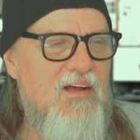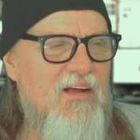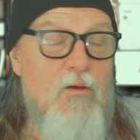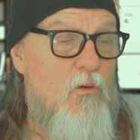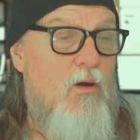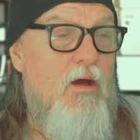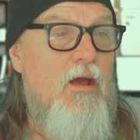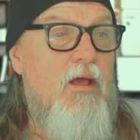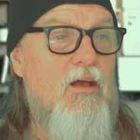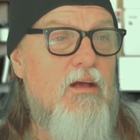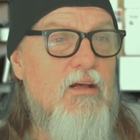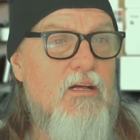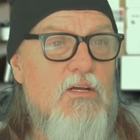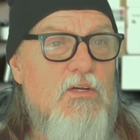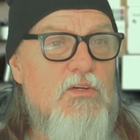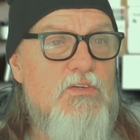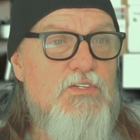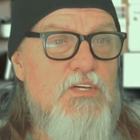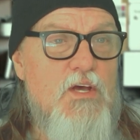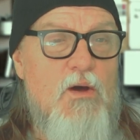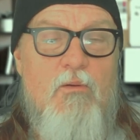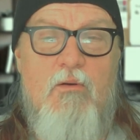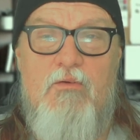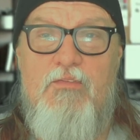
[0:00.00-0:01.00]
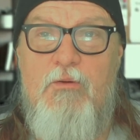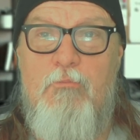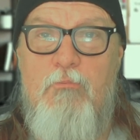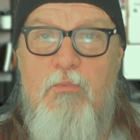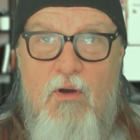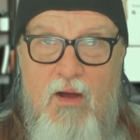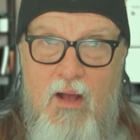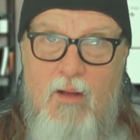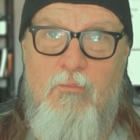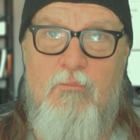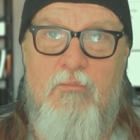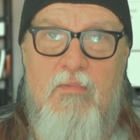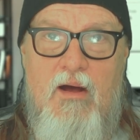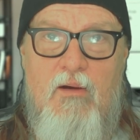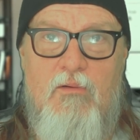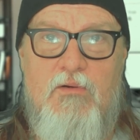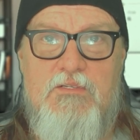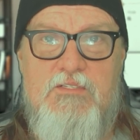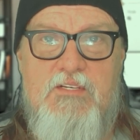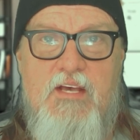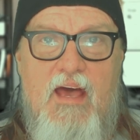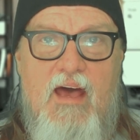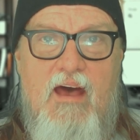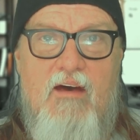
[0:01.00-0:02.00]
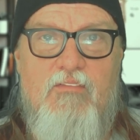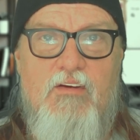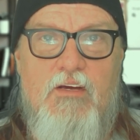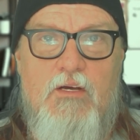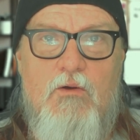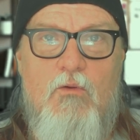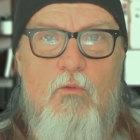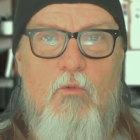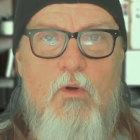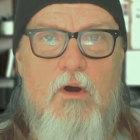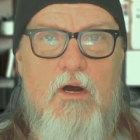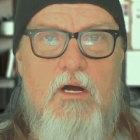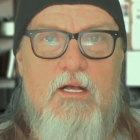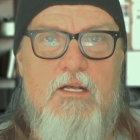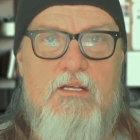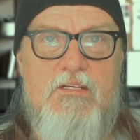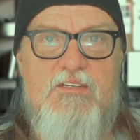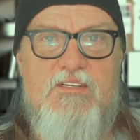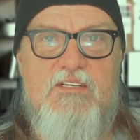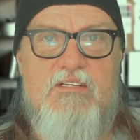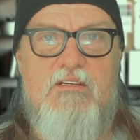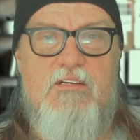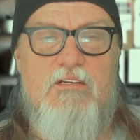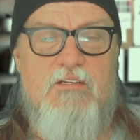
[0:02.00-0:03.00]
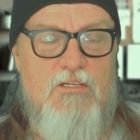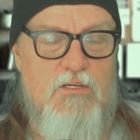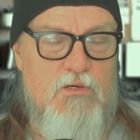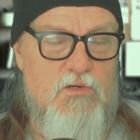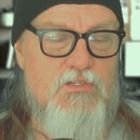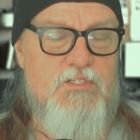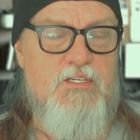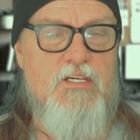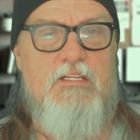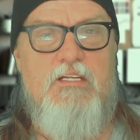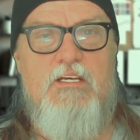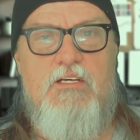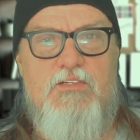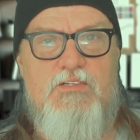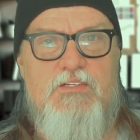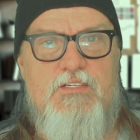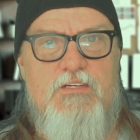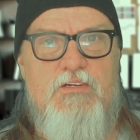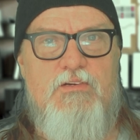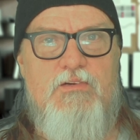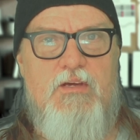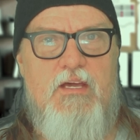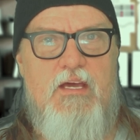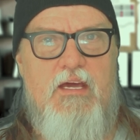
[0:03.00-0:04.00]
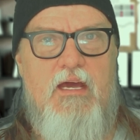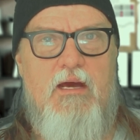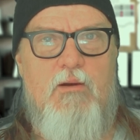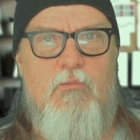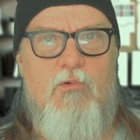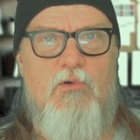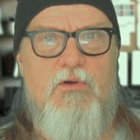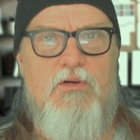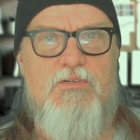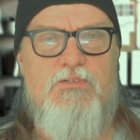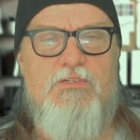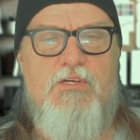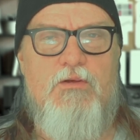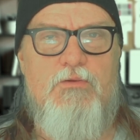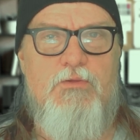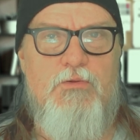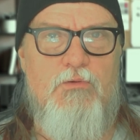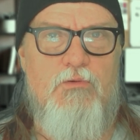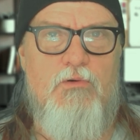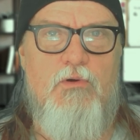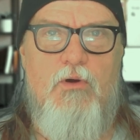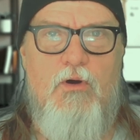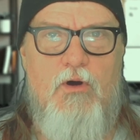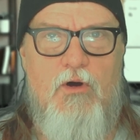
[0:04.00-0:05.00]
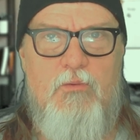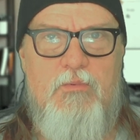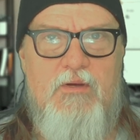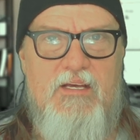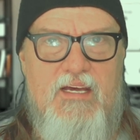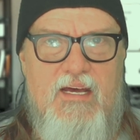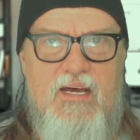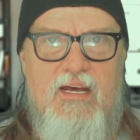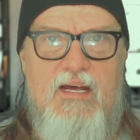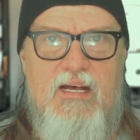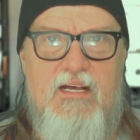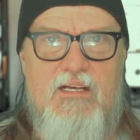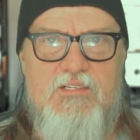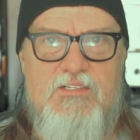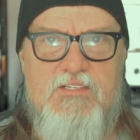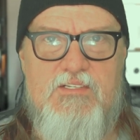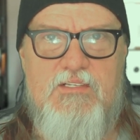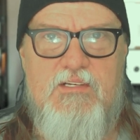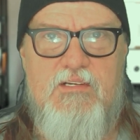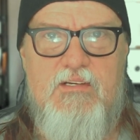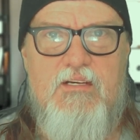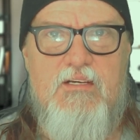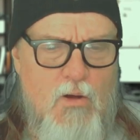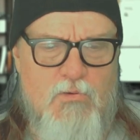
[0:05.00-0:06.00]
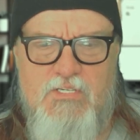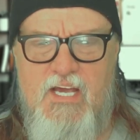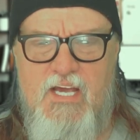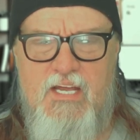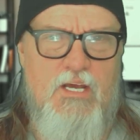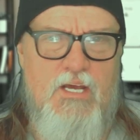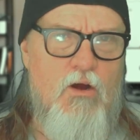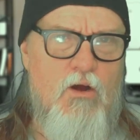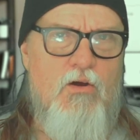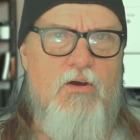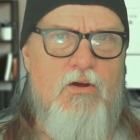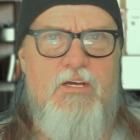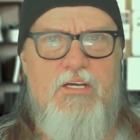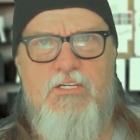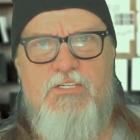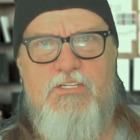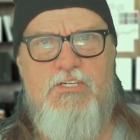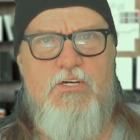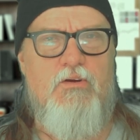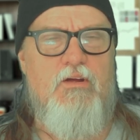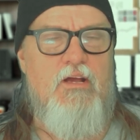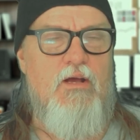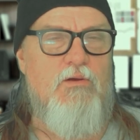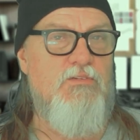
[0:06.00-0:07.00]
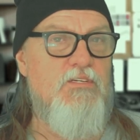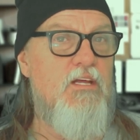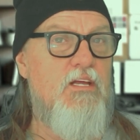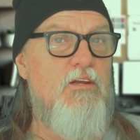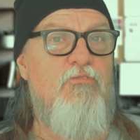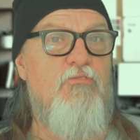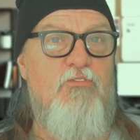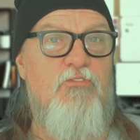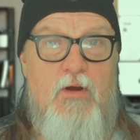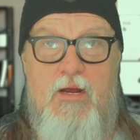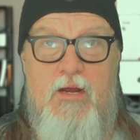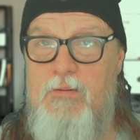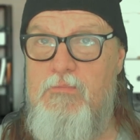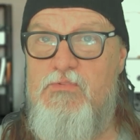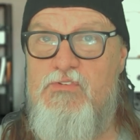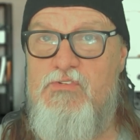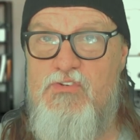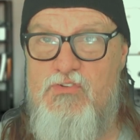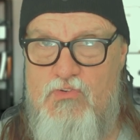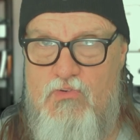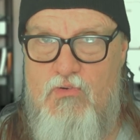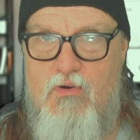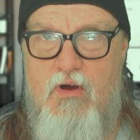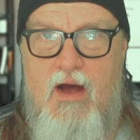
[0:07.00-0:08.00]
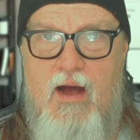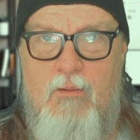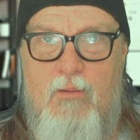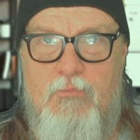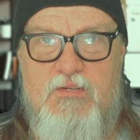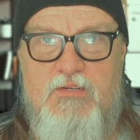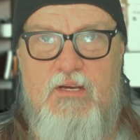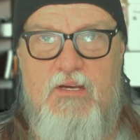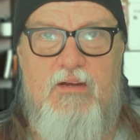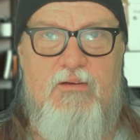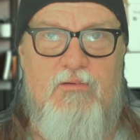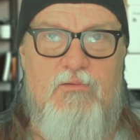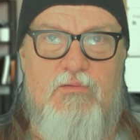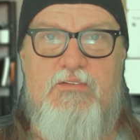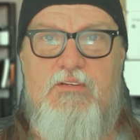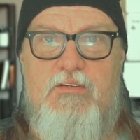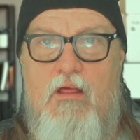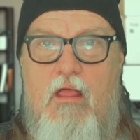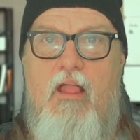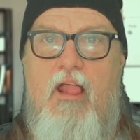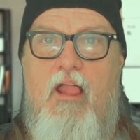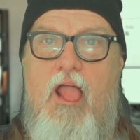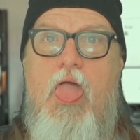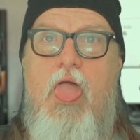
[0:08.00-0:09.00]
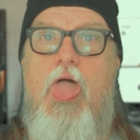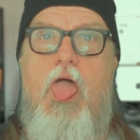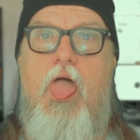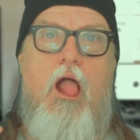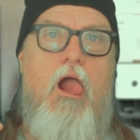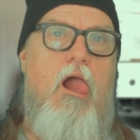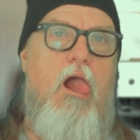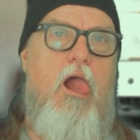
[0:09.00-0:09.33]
anyway, so the problem I was having was in using these new cameras through OBS, I was getting herky-jerky. I was getting frames dropped, and it was like,